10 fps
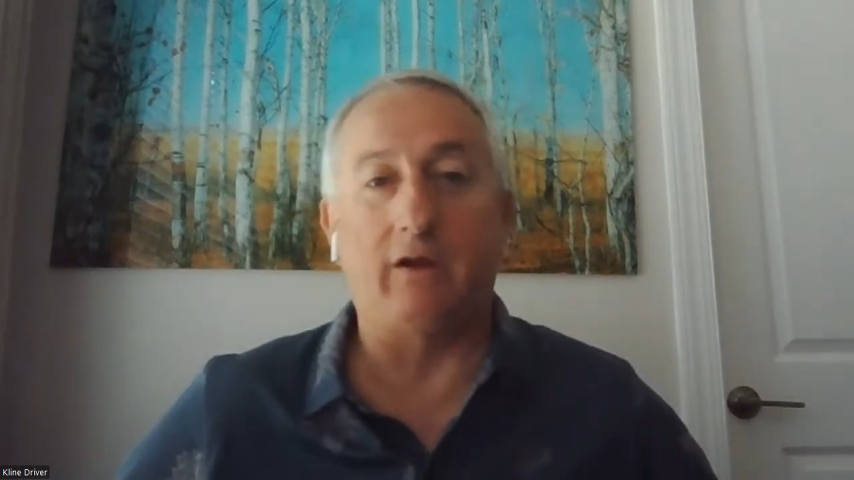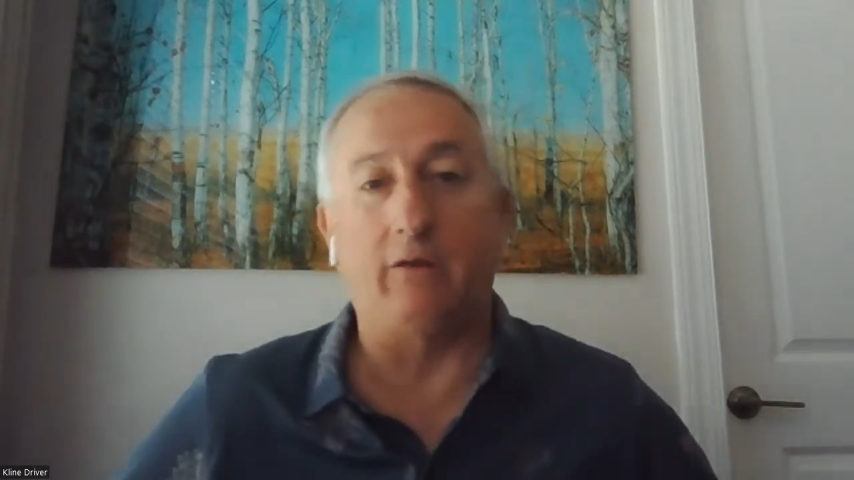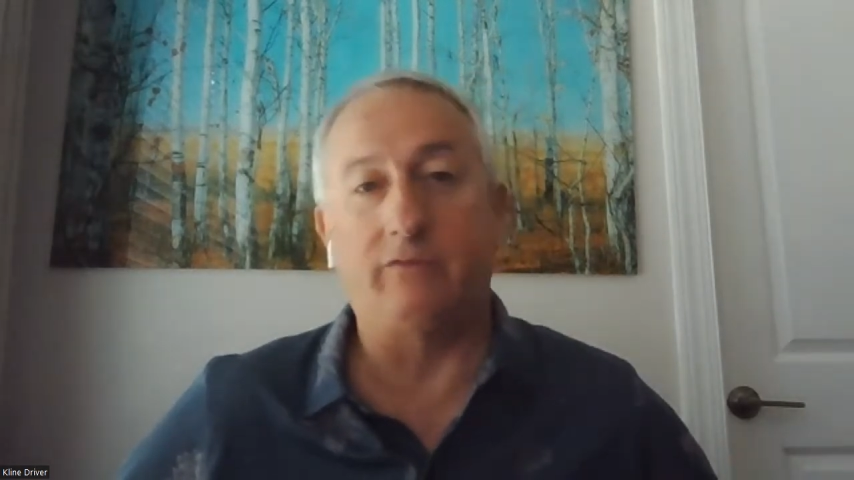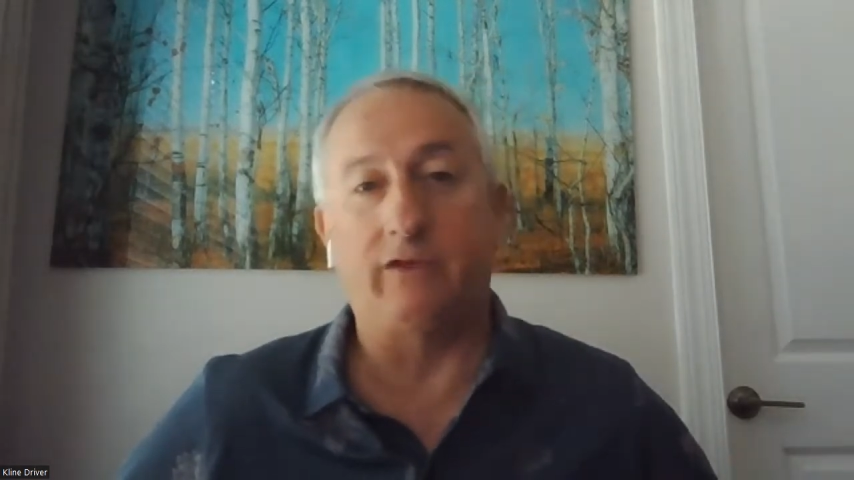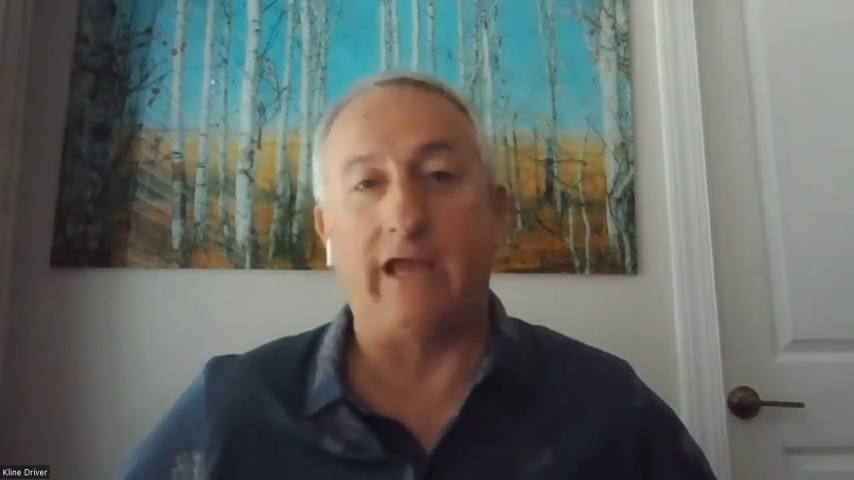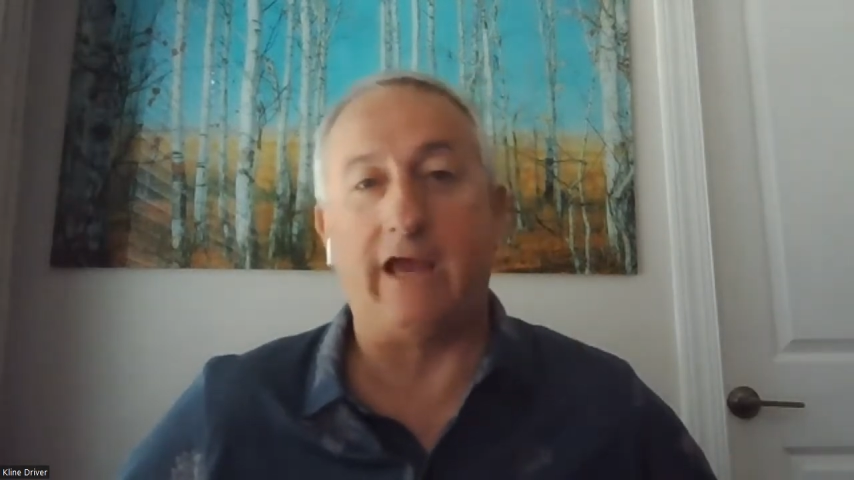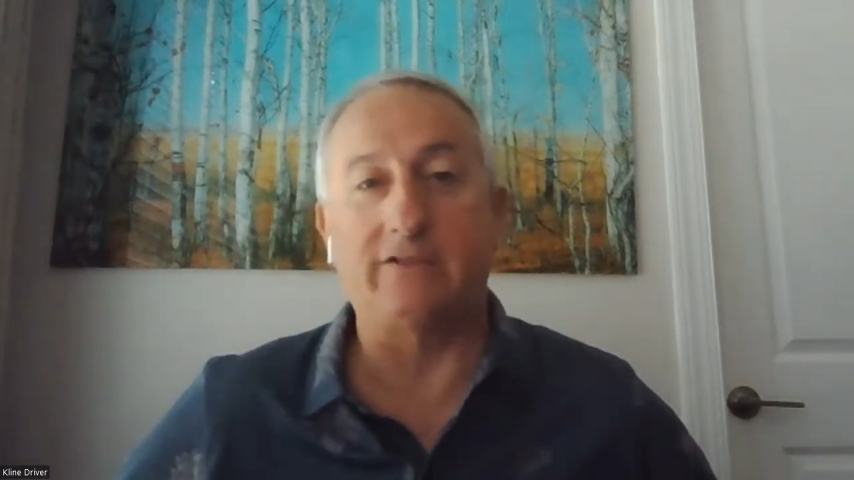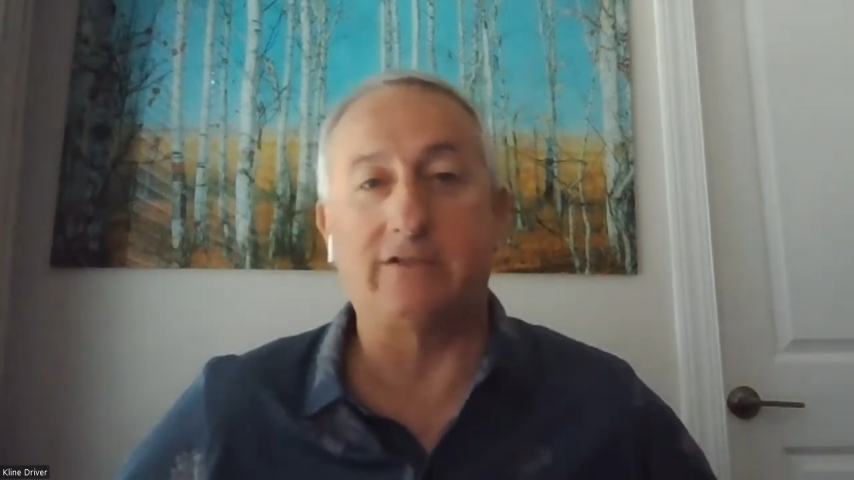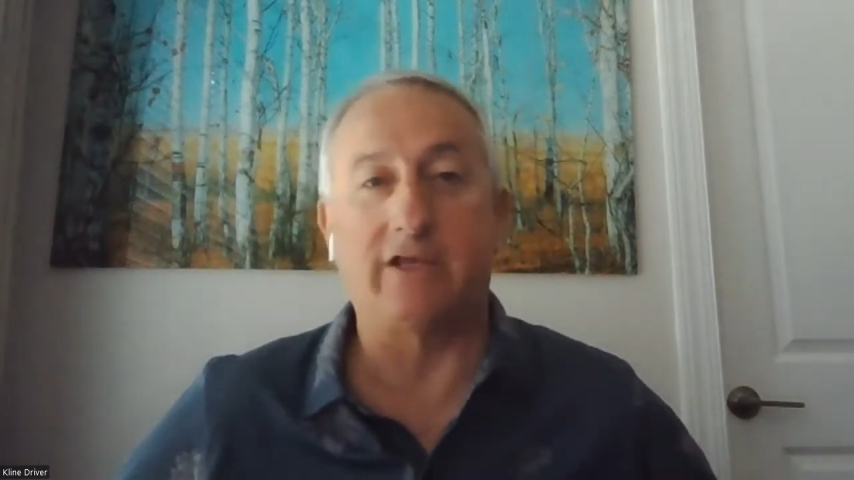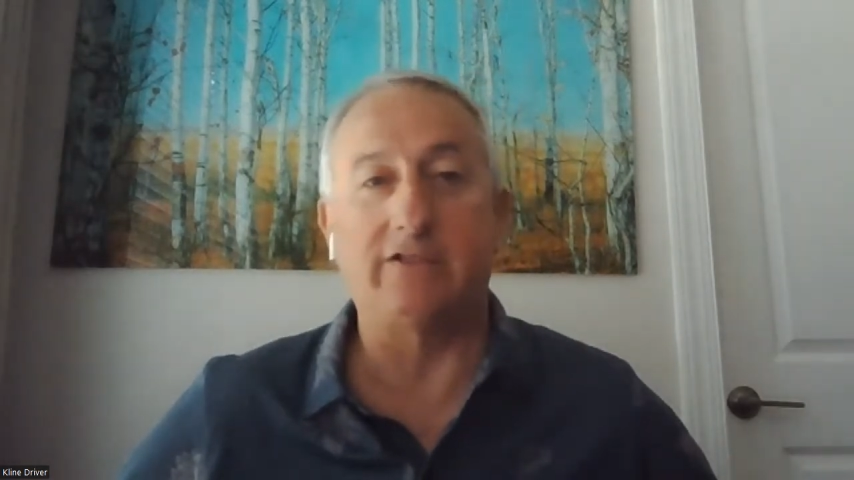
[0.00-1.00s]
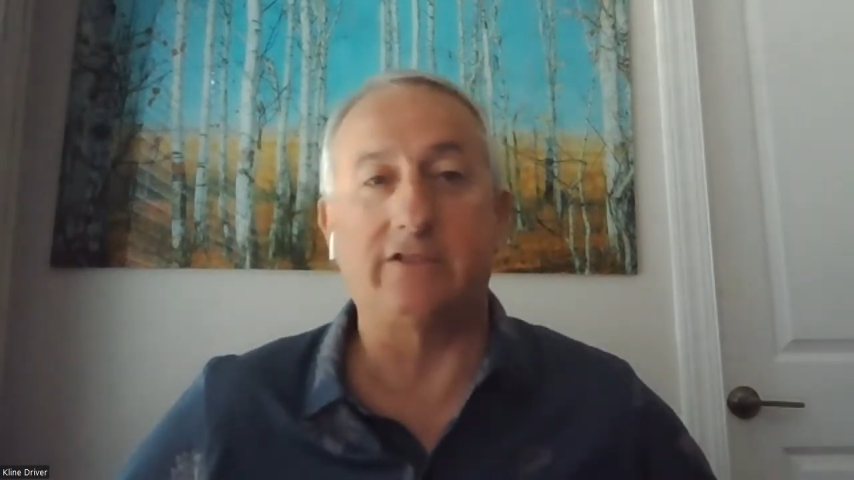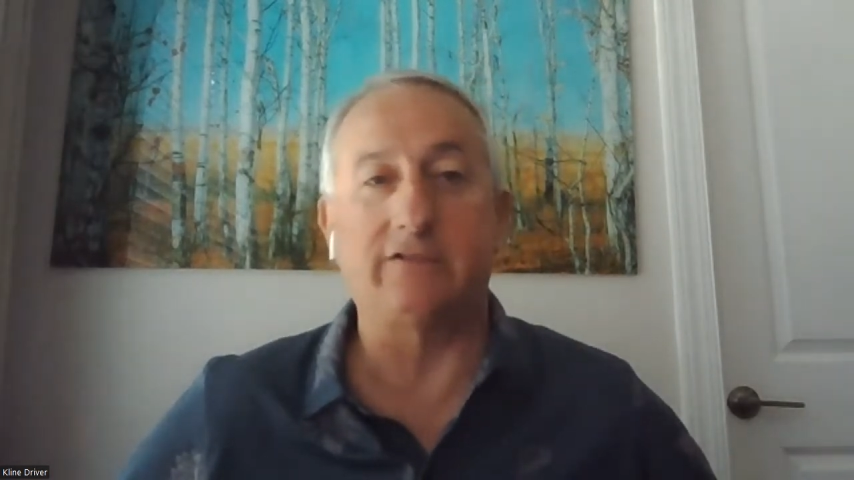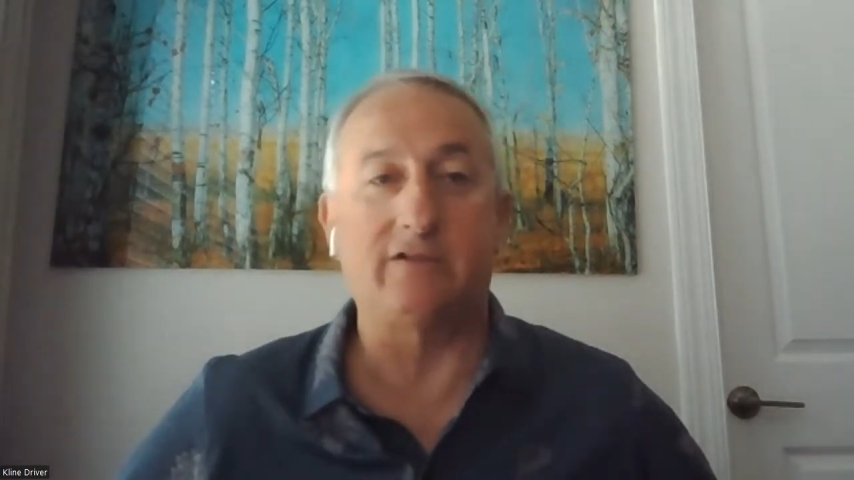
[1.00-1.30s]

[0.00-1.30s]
owns the gas station,